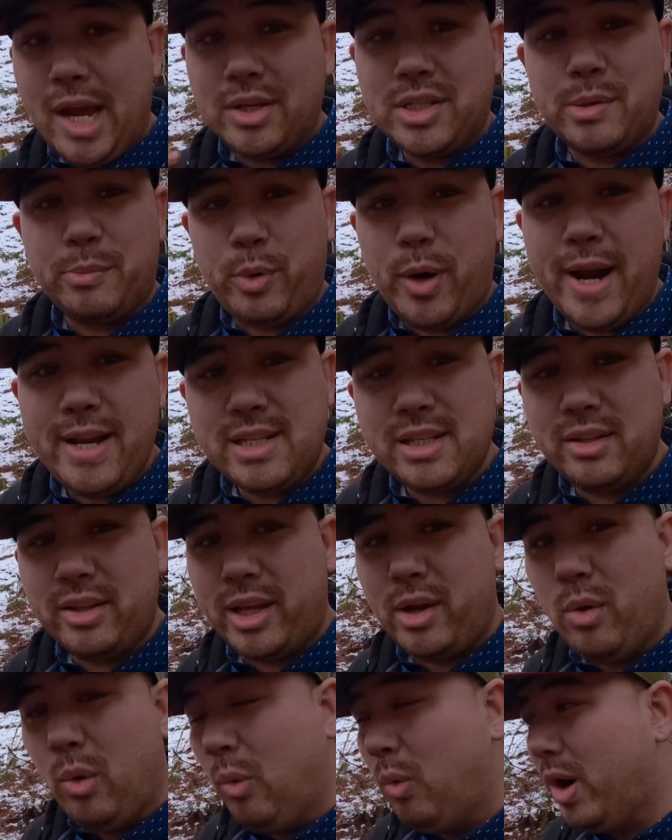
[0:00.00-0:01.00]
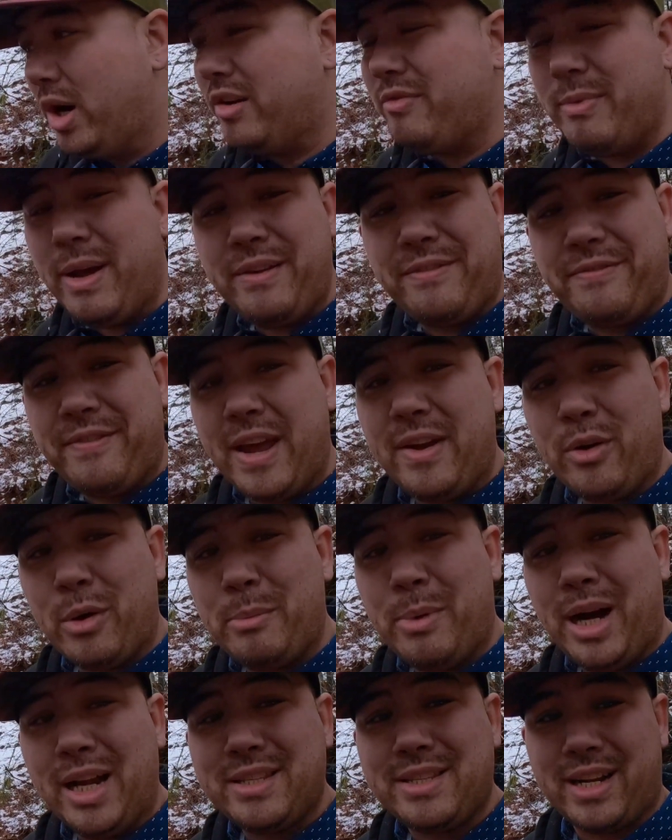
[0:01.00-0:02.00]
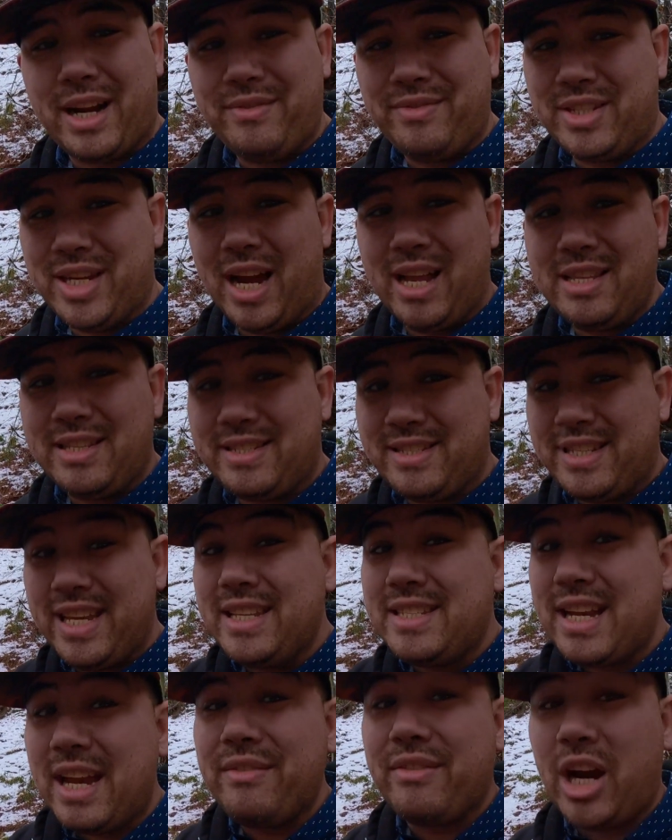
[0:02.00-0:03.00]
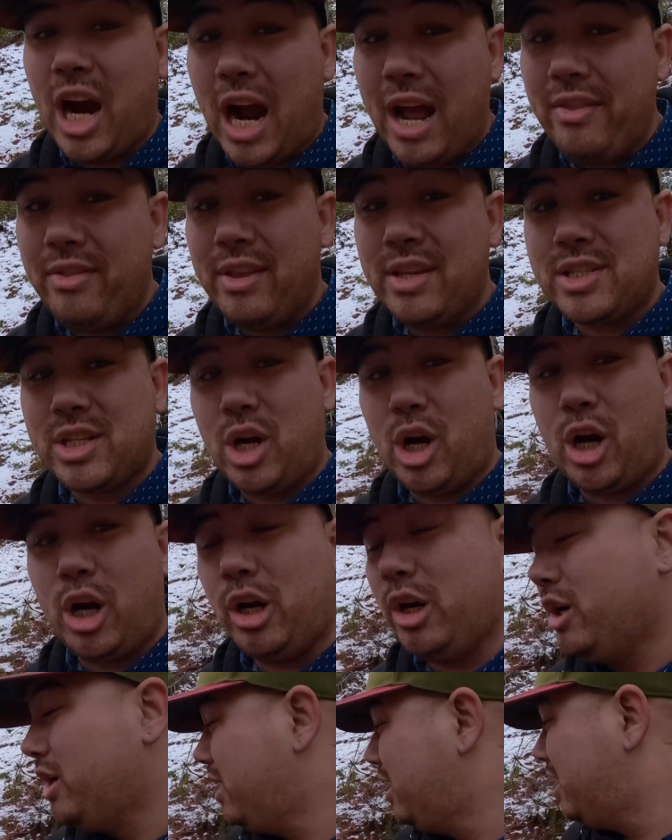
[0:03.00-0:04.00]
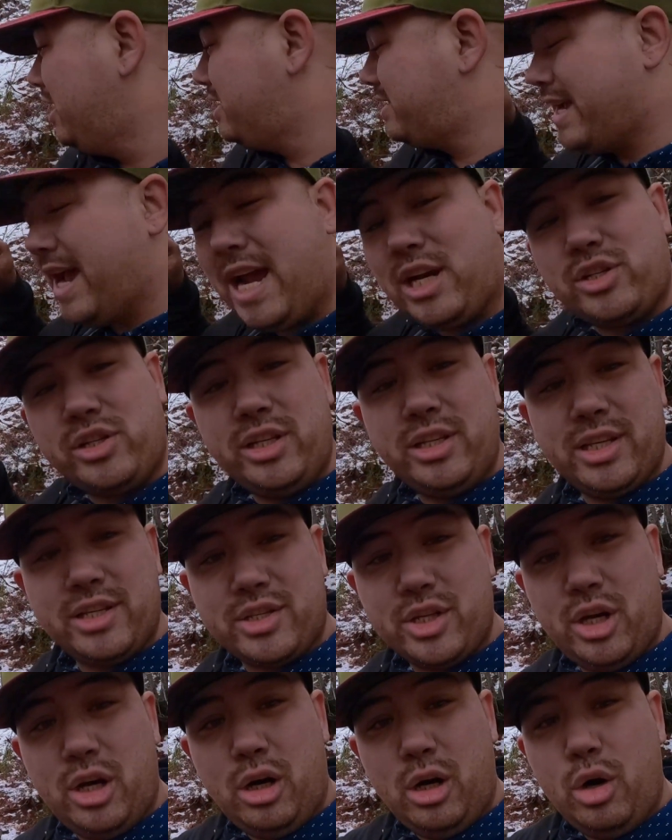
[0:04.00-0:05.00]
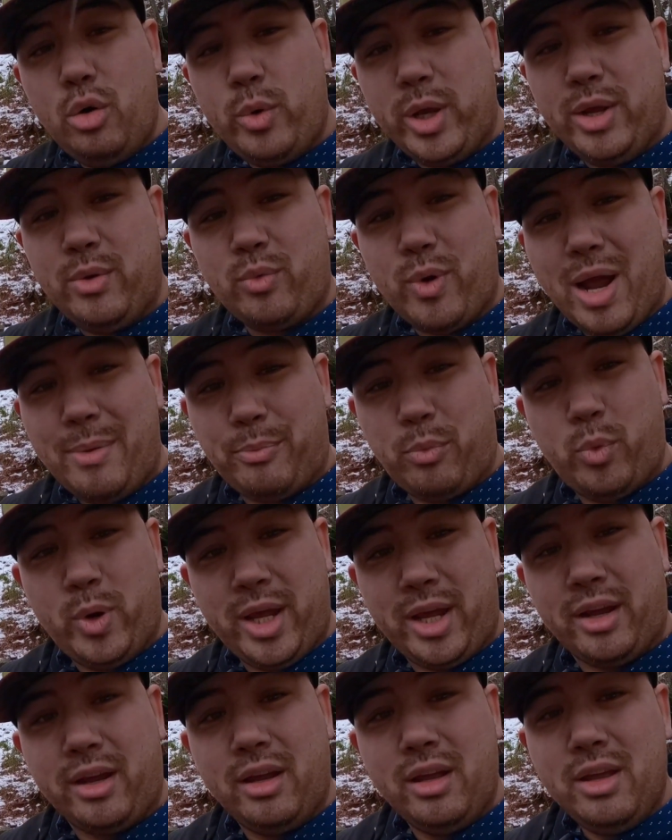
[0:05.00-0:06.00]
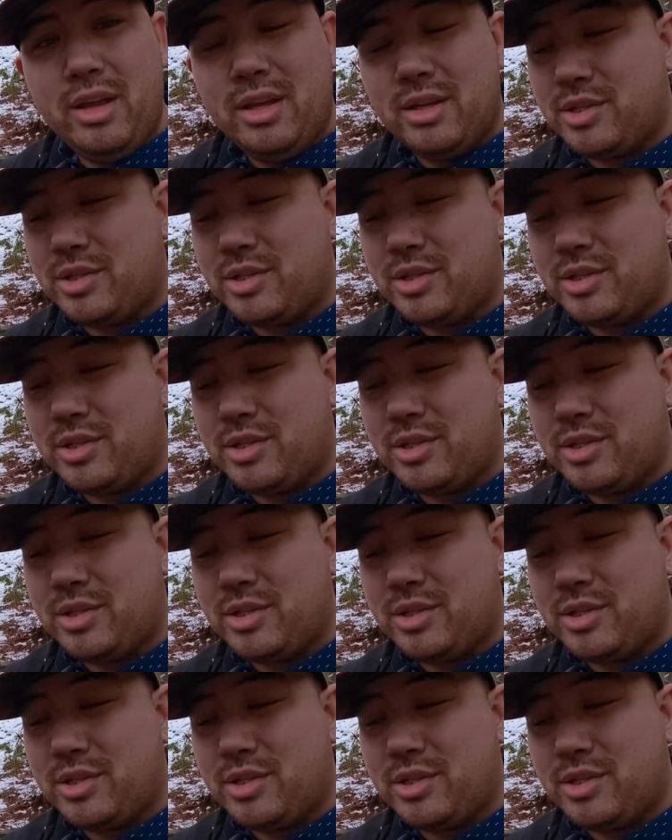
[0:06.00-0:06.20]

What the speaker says: Now, surprisingly, one of my favorite mods that I've done since I've gotten this car is actually this OE ref wing.